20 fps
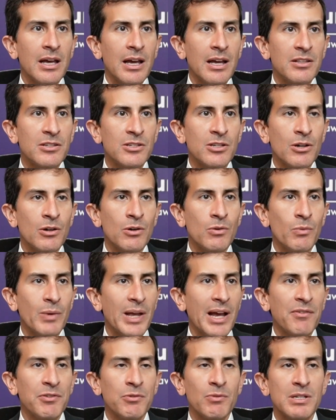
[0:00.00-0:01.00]
And so we
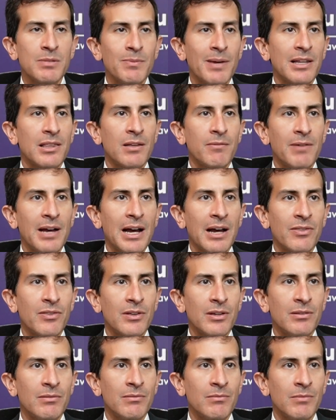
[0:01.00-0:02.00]
have to respect the fact
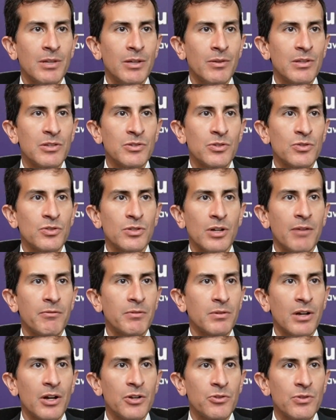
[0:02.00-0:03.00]
that these are
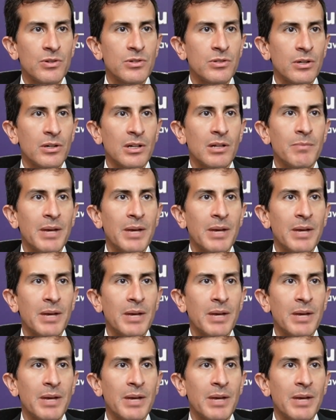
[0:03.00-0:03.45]
sovereign countries, they're going to